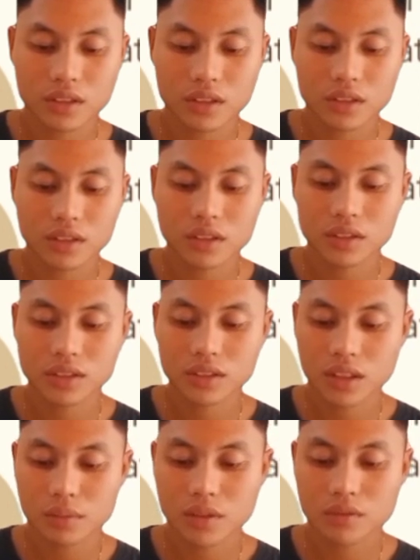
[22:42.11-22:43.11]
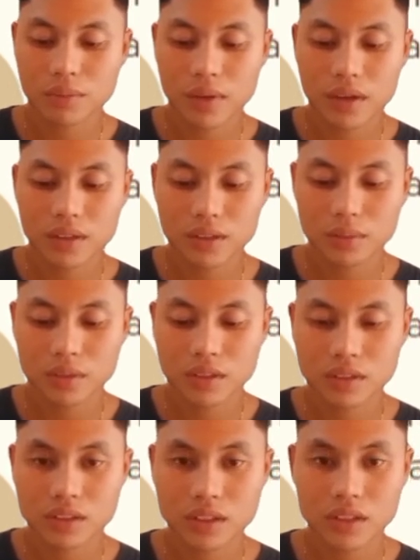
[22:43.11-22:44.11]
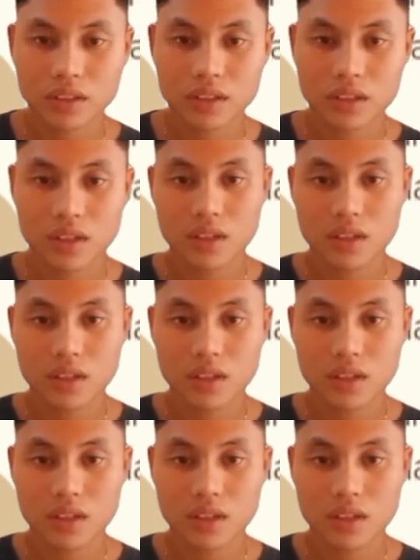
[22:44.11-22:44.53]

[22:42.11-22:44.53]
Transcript: in a system of punishments and